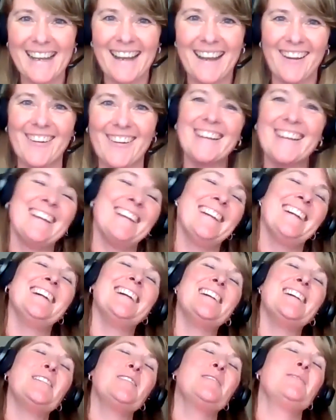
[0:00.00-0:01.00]
out.
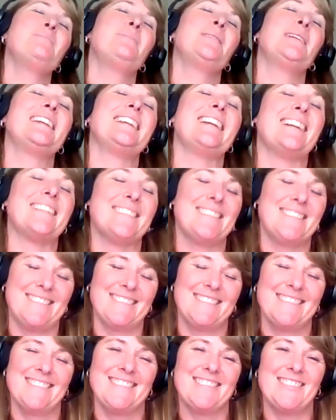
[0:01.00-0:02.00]
But yes,
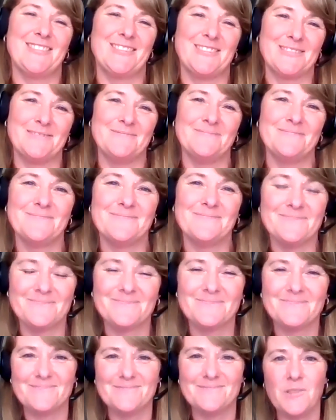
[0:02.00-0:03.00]
so
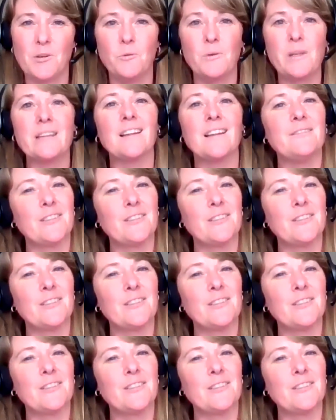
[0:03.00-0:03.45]
we love